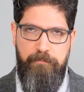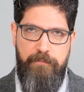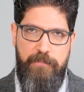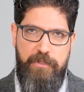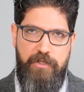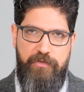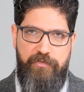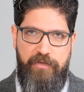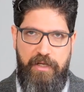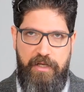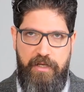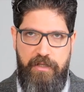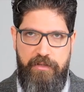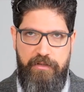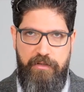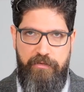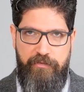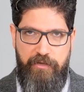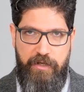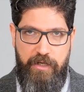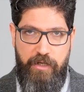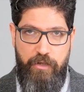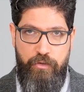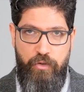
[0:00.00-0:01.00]
the second is
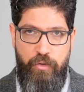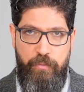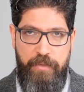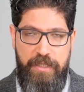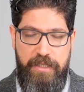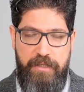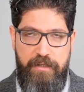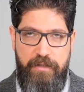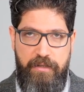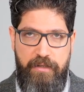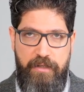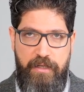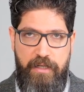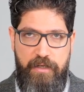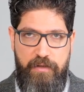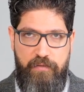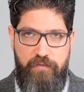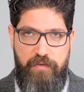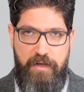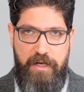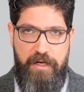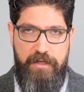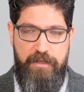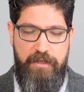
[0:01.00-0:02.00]
economic, and
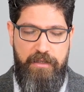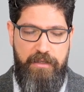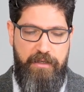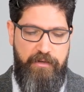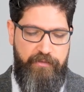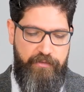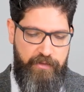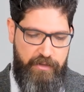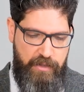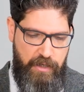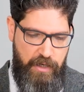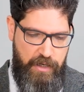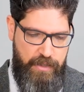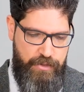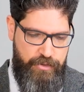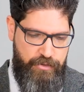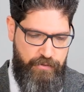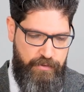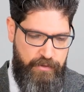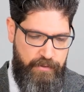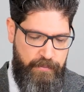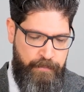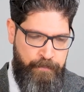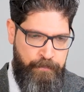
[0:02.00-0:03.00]
finally is the
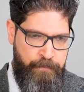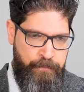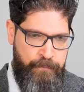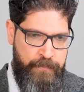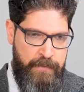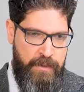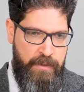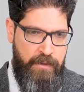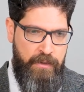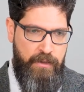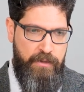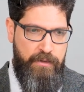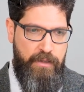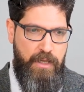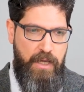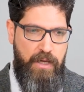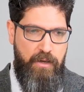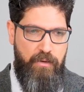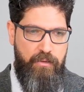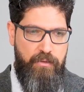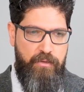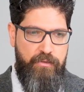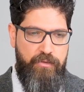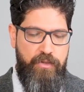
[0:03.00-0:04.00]
cultural.
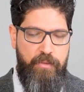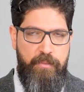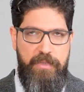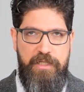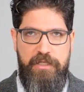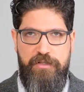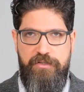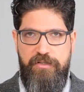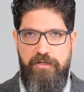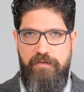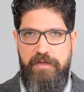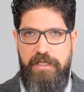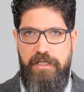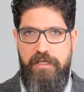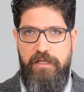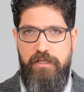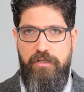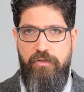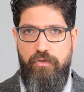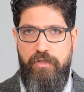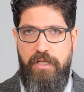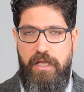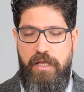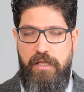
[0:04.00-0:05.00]
Now, the military,
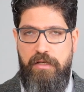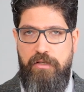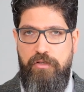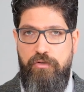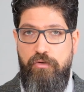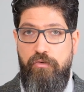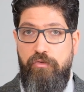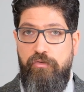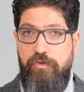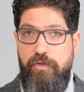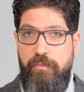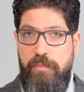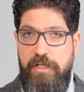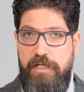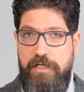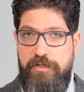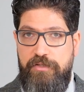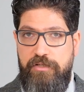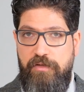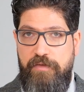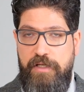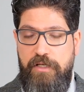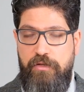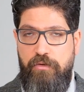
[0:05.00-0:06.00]
you can use the
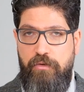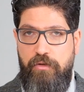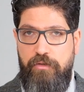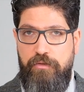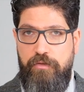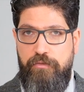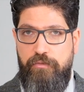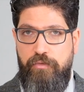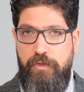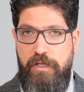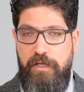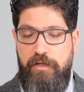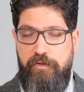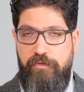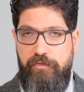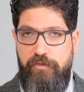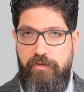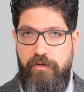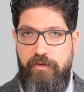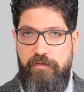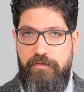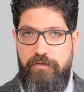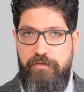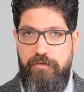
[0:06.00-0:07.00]
military in order to
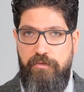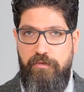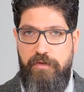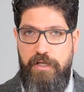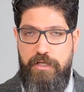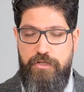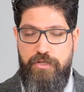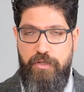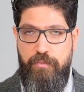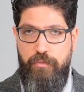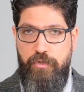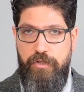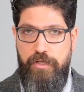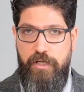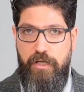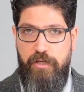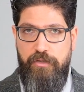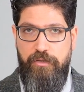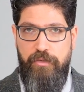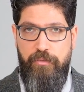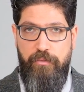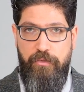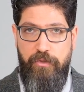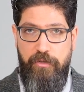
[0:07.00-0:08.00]
exert your hegemony
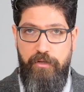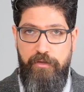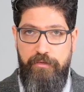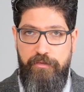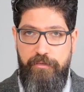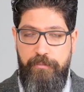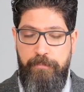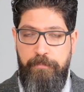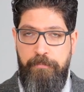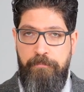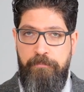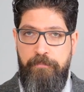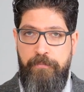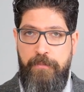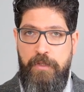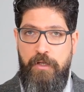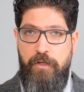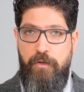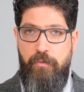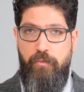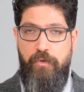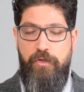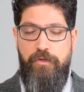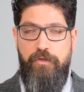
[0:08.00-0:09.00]
on the world,
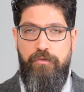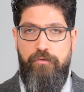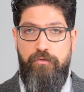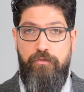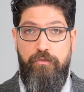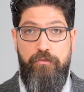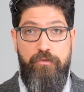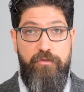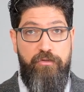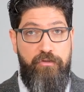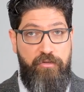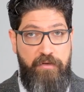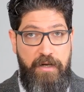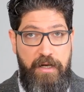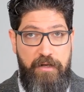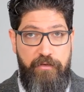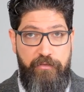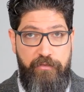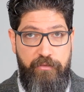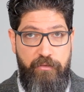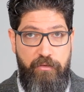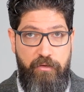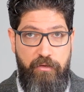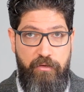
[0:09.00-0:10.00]
whether through
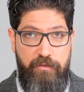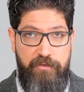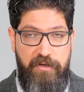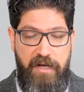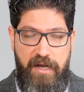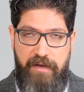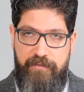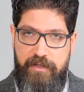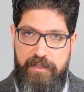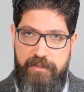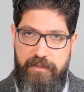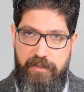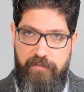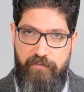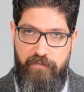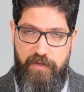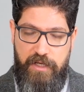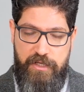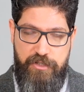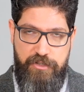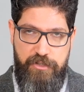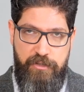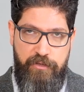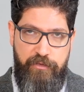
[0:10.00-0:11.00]
threats or direct
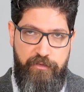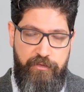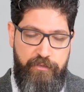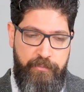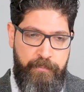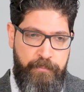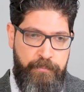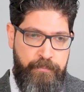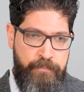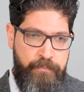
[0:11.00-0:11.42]
invasions.